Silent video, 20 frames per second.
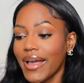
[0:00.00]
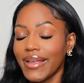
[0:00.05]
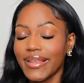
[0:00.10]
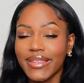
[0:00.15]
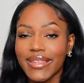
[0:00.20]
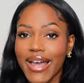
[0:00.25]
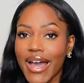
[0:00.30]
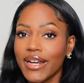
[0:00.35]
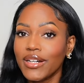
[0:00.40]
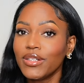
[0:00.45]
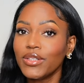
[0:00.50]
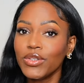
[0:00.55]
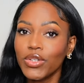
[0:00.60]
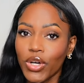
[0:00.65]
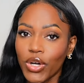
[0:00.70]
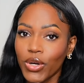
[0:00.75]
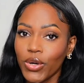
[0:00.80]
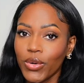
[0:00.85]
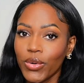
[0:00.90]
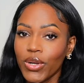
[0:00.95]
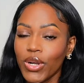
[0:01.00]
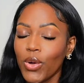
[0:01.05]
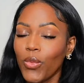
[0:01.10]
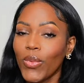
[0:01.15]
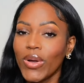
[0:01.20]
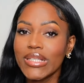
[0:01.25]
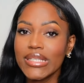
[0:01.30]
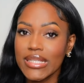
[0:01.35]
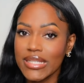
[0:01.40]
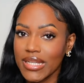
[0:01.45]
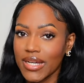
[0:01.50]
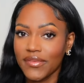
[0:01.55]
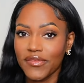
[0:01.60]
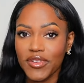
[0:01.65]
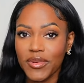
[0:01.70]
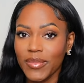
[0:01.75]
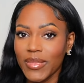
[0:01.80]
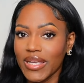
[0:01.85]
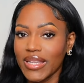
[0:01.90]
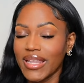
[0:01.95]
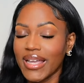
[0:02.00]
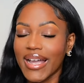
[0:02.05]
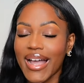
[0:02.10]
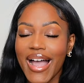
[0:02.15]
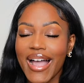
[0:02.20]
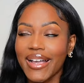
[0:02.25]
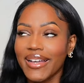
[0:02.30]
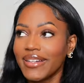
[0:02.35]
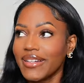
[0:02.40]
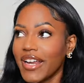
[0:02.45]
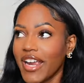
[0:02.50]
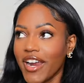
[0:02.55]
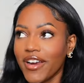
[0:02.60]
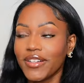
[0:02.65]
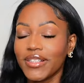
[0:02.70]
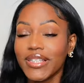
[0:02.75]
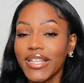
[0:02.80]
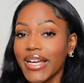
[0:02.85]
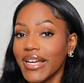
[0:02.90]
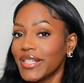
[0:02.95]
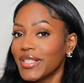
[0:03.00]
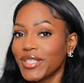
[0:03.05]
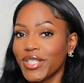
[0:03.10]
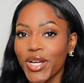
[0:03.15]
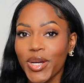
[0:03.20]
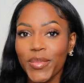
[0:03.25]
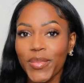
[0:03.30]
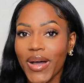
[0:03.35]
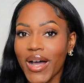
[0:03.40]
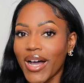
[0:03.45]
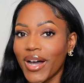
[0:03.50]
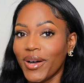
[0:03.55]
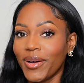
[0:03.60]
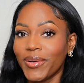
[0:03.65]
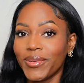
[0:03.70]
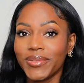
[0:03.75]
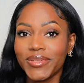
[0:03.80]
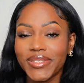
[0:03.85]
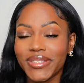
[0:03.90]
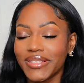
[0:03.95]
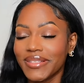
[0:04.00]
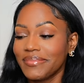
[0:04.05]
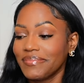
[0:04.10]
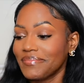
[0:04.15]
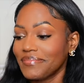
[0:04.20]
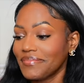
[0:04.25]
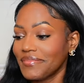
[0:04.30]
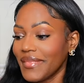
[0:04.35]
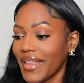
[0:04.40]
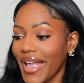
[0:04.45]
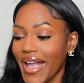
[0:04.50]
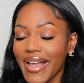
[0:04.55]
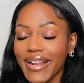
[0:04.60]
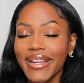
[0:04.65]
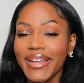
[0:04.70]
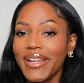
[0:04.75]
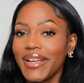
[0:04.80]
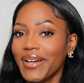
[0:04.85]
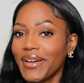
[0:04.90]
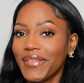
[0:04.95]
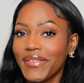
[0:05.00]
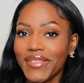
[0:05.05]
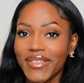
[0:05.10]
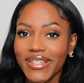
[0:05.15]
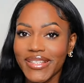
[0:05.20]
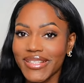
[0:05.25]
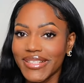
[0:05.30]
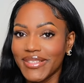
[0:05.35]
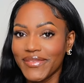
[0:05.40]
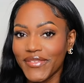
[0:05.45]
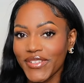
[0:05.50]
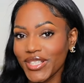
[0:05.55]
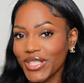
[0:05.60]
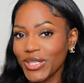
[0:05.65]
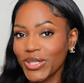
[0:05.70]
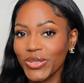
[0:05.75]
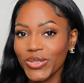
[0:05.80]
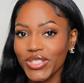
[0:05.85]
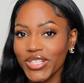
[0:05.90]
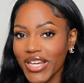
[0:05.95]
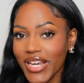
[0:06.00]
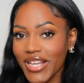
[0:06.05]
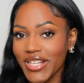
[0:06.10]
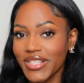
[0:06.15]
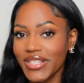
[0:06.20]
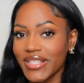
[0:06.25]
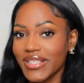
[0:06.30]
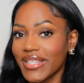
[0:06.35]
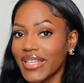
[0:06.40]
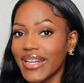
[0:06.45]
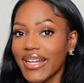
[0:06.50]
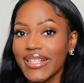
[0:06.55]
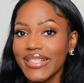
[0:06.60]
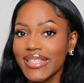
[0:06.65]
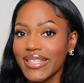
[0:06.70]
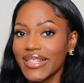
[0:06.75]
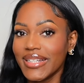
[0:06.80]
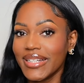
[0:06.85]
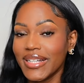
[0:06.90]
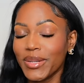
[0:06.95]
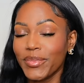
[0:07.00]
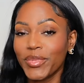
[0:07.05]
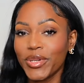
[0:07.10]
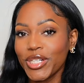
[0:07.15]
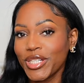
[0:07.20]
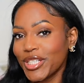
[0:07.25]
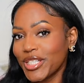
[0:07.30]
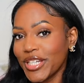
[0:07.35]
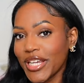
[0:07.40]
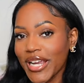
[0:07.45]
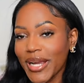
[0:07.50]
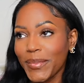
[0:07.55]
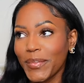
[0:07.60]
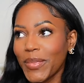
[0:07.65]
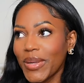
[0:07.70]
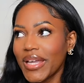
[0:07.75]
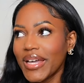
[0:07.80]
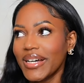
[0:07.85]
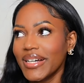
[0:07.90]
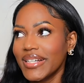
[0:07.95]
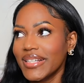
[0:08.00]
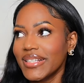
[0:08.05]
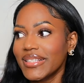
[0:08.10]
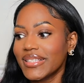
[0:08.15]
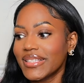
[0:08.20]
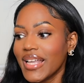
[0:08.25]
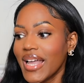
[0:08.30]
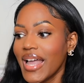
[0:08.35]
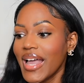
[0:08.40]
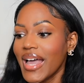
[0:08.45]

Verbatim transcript: that alone was enough for me. Like I could care less about any of these physical changes that I didn't appreciate because